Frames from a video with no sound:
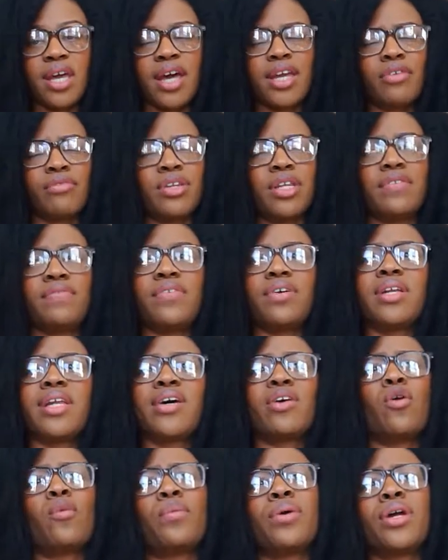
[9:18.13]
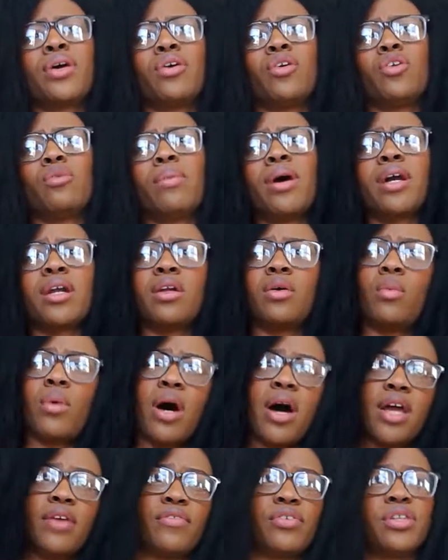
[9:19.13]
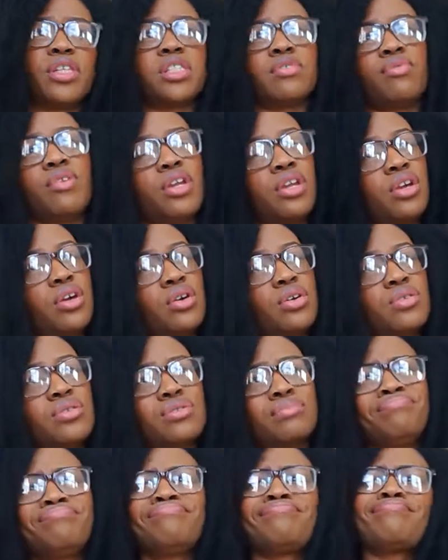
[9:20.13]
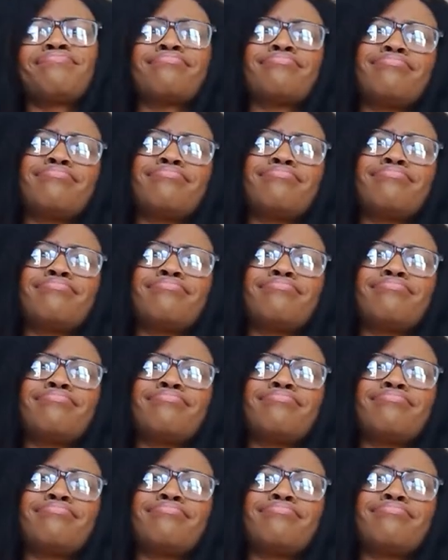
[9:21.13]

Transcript: I didn't really feel like opening a whole bottle of wine for this video.